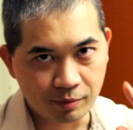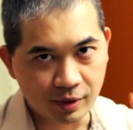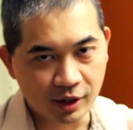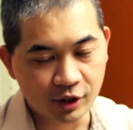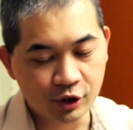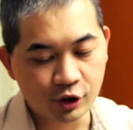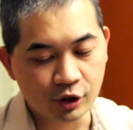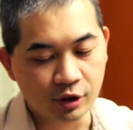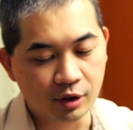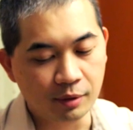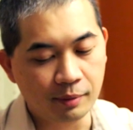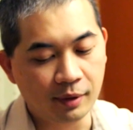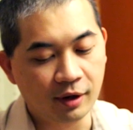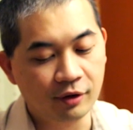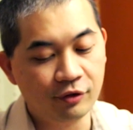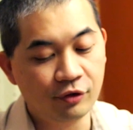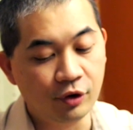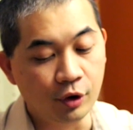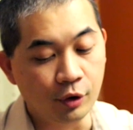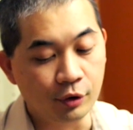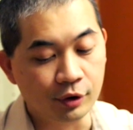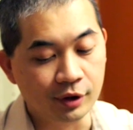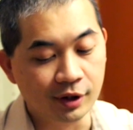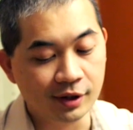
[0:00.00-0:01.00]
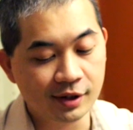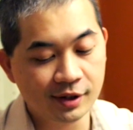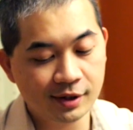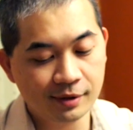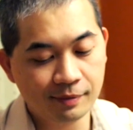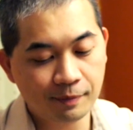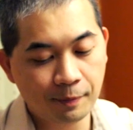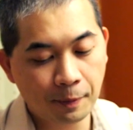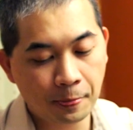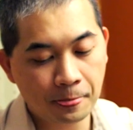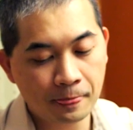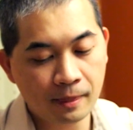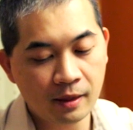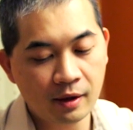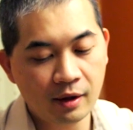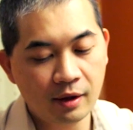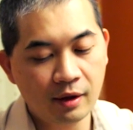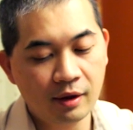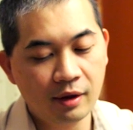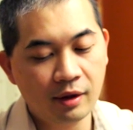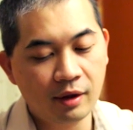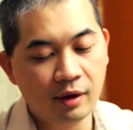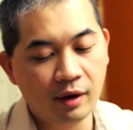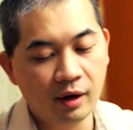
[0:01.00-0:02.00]
mention about focus.
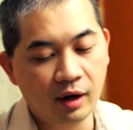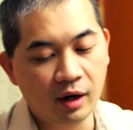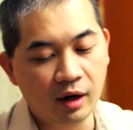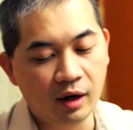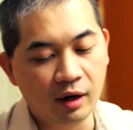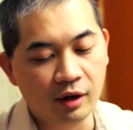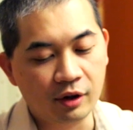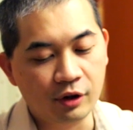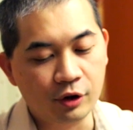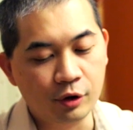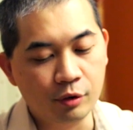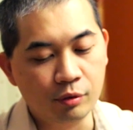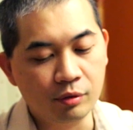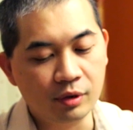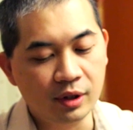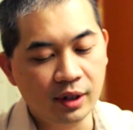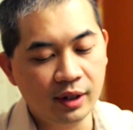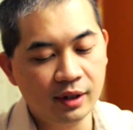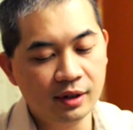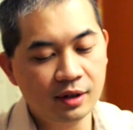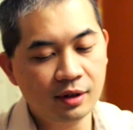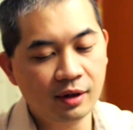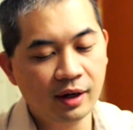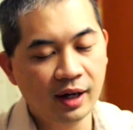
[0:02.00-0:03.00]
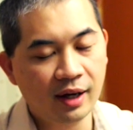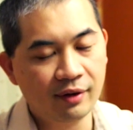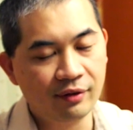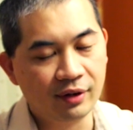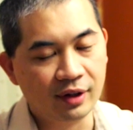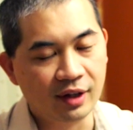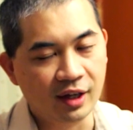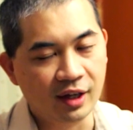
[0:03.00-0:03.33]
You need to have a